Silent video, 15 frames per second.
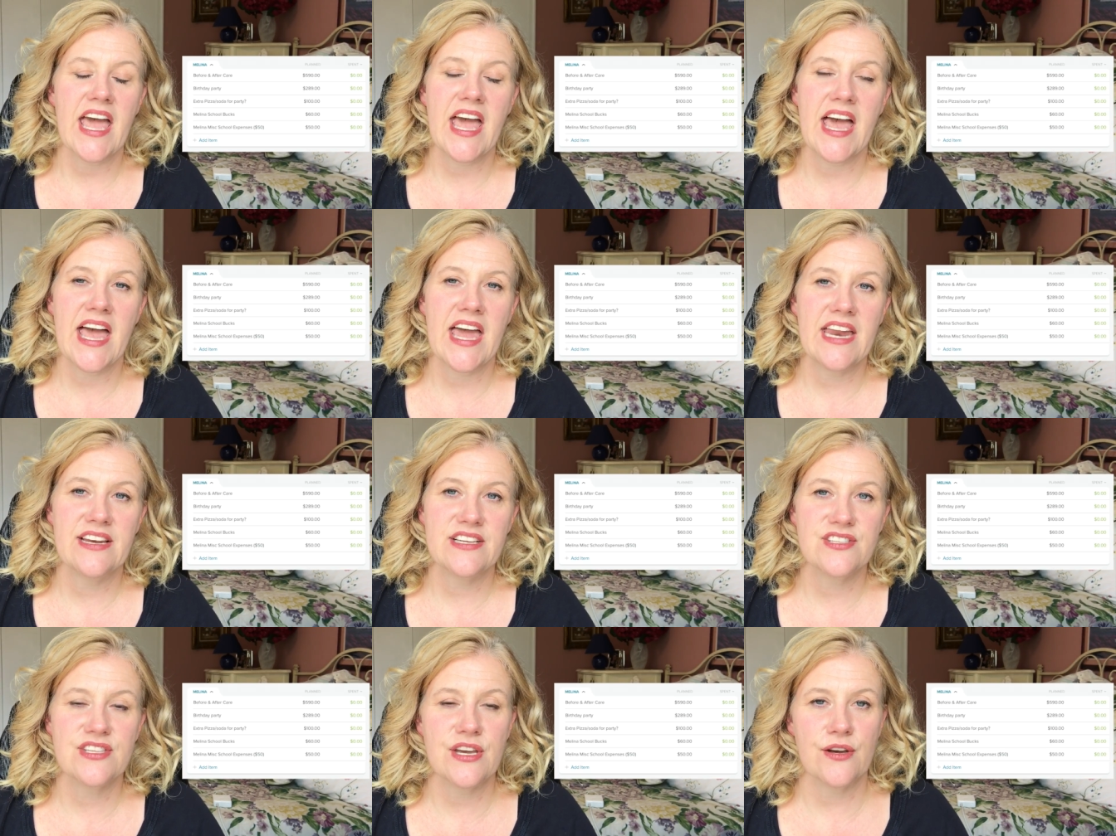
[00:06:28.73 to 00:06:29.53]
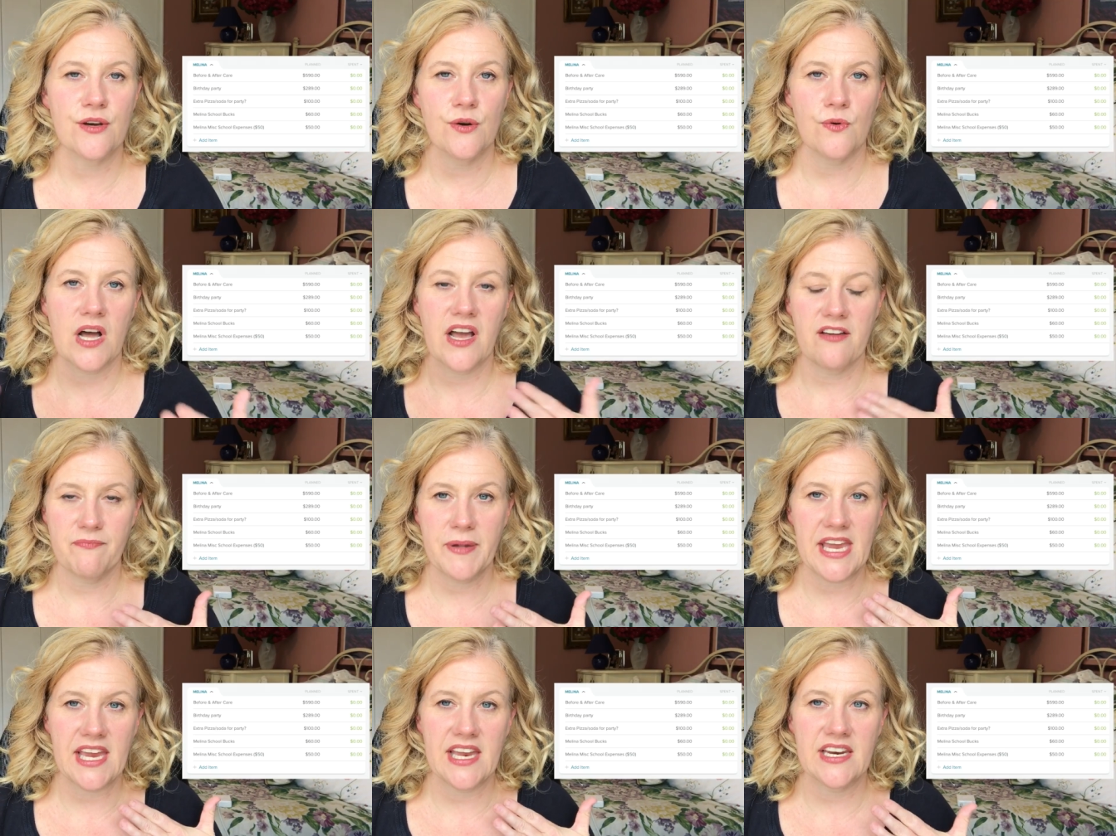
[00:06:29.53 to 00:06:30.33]
and so
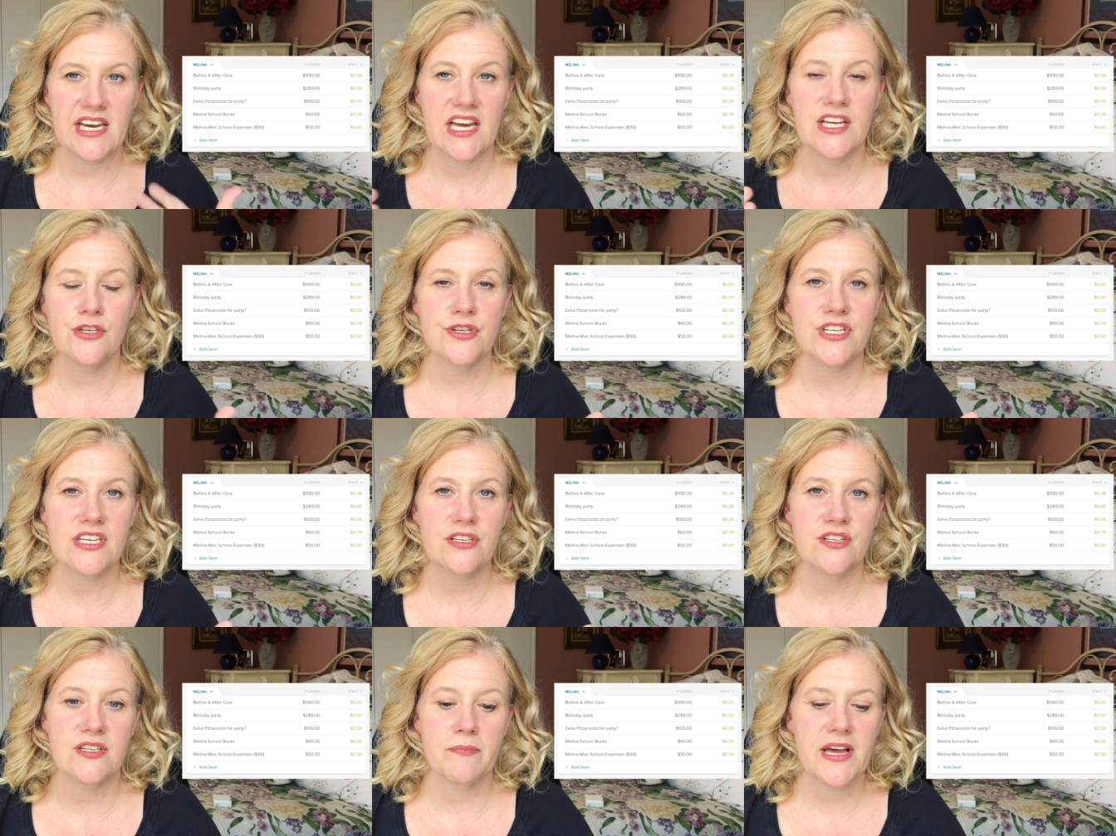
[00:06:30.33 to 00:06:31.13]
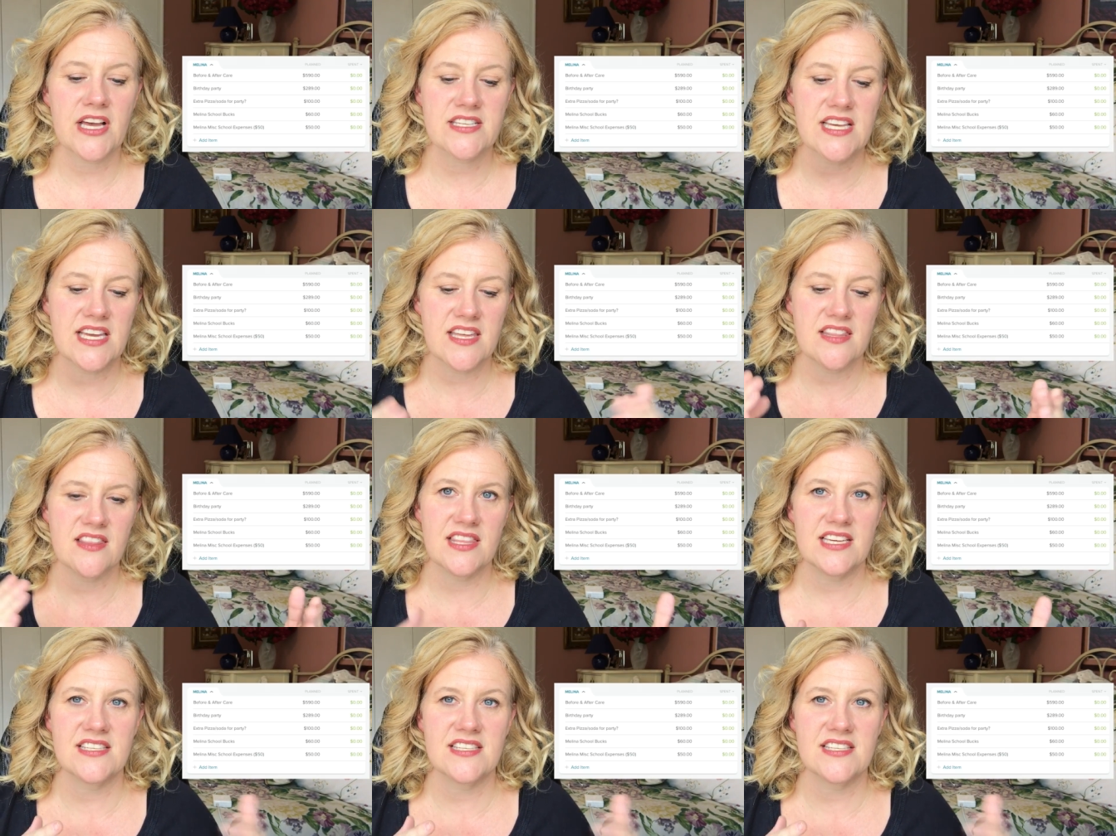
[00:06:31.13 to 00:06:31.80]
I've paid a hundred dollar deposit.